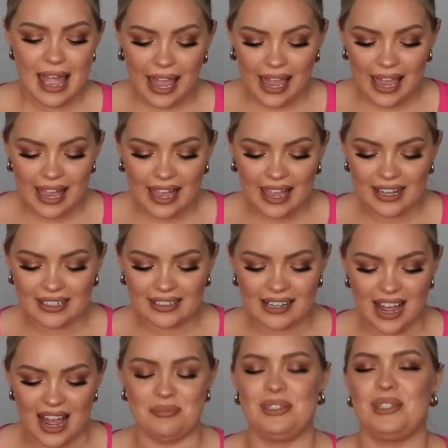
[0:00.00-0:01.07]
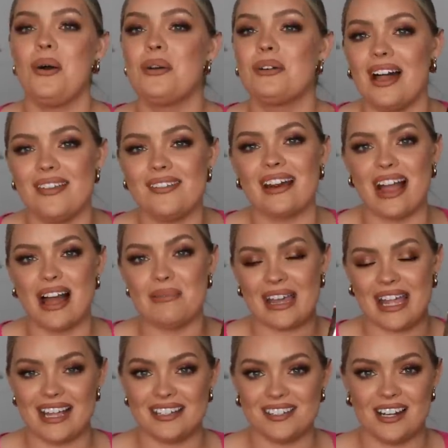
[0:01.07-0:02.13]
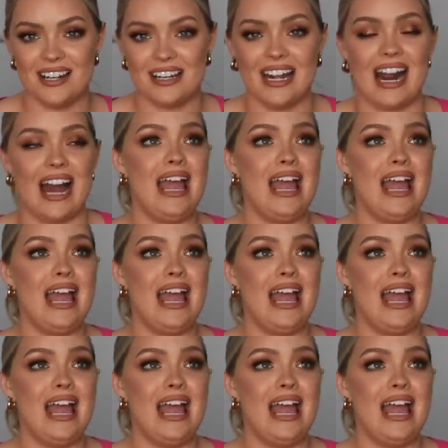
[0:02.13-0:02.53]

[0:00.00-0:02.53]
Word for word: and I'm so glad that I got my hands on it.